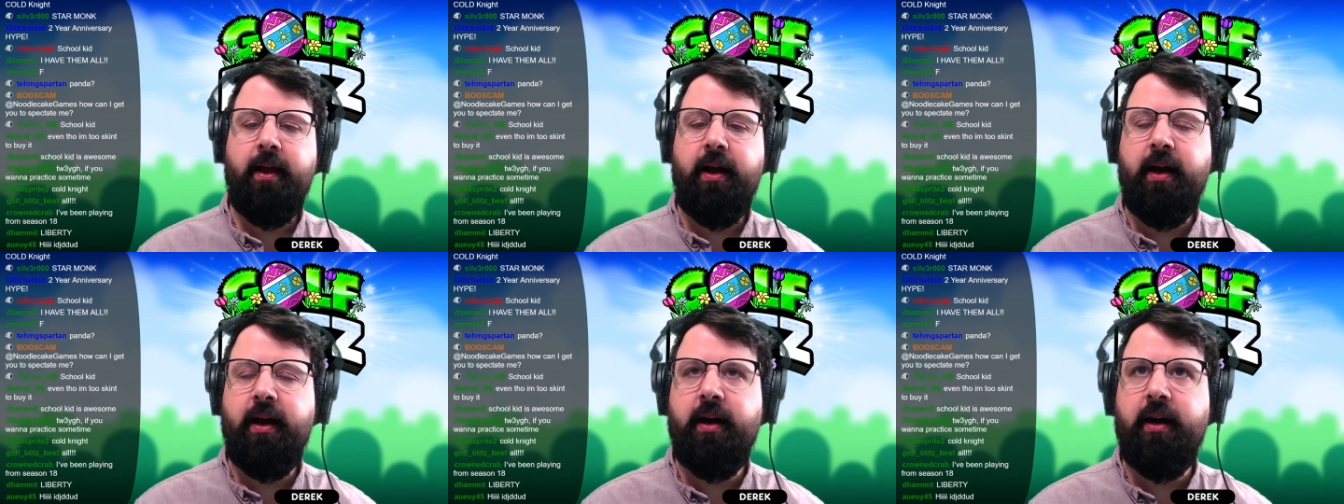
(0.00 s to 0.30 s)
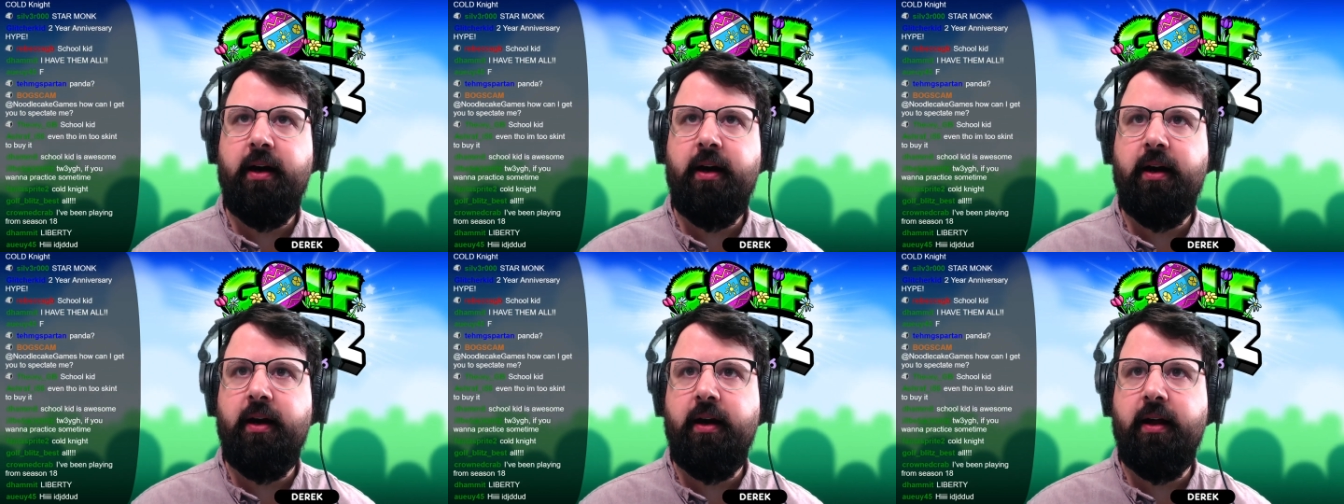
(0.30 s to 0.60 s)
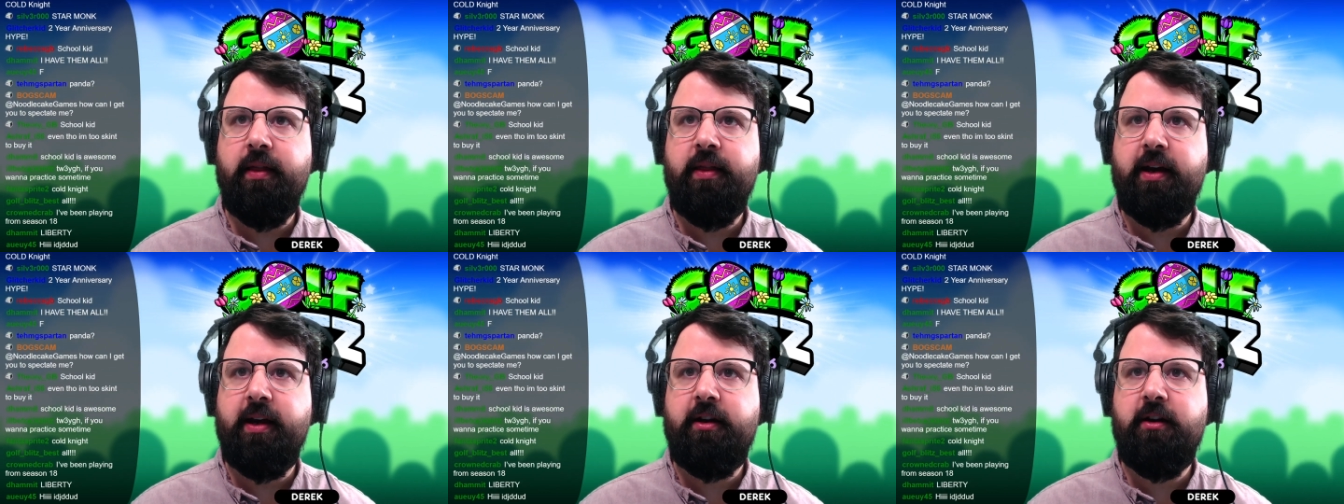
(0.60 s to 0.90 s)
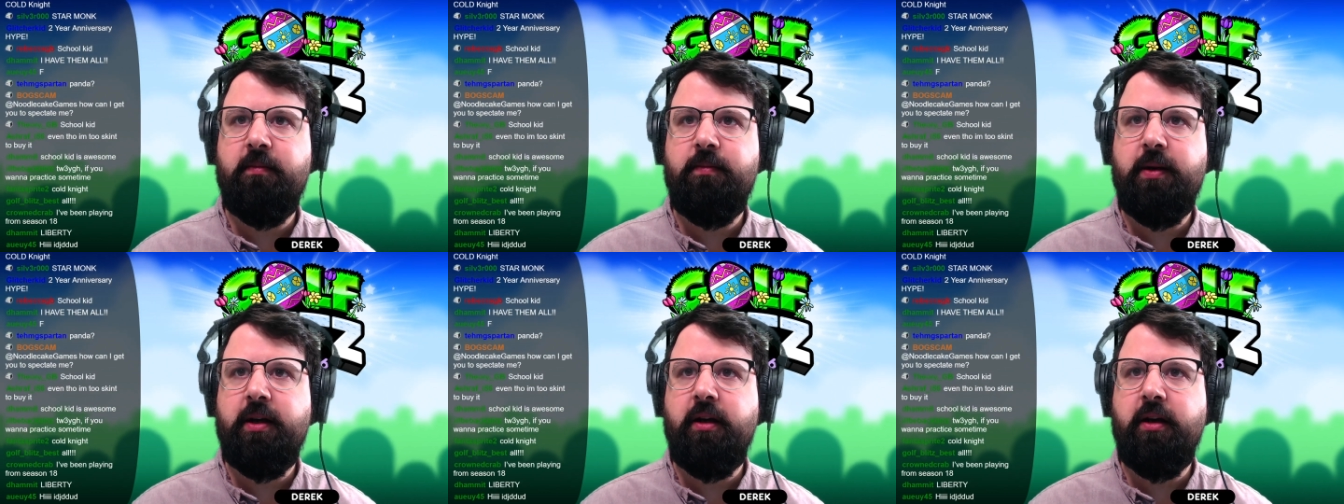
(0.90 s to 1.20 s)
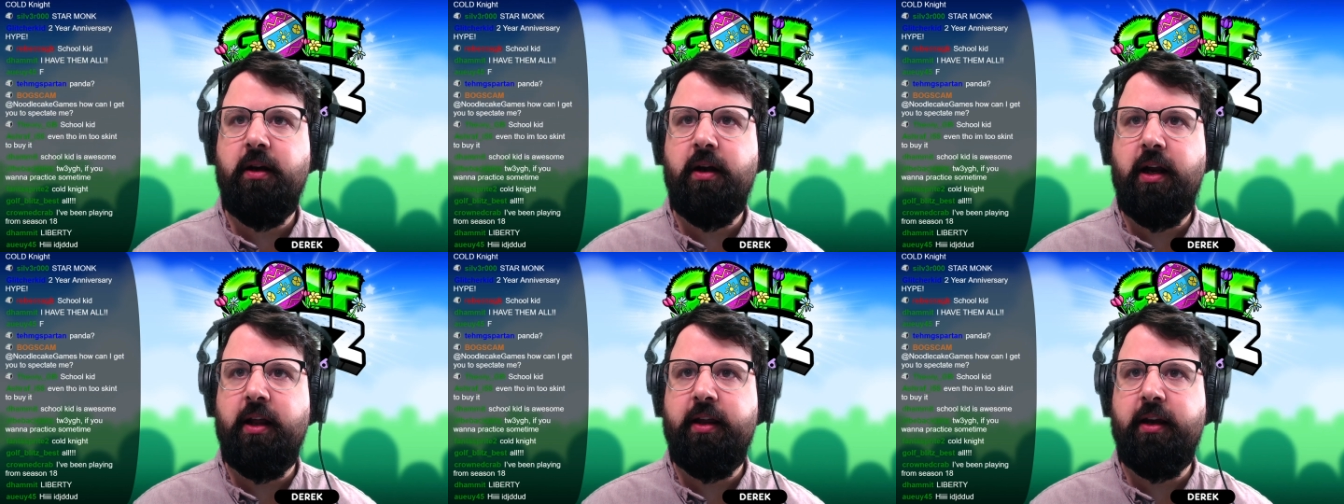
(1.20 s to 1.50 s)
uh, that could be
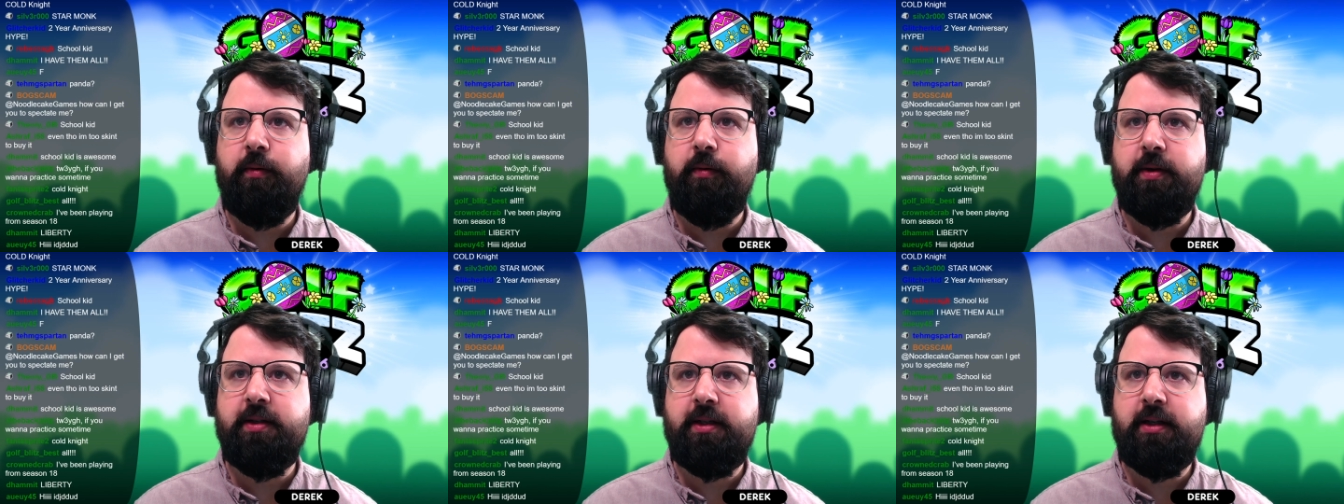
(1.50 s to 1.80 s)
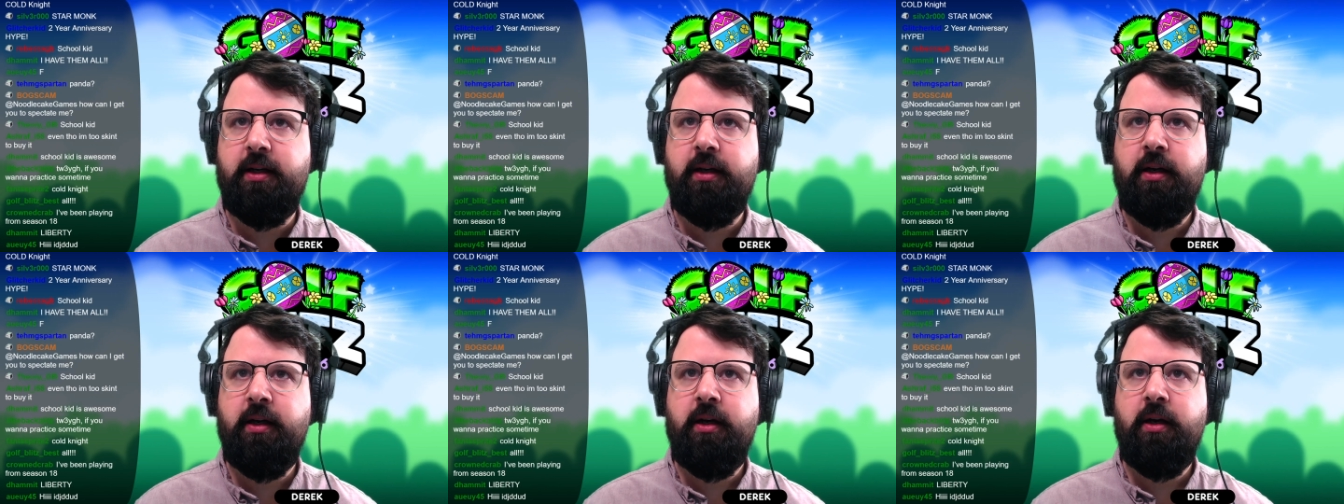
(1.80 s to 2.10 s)
good. I think Risk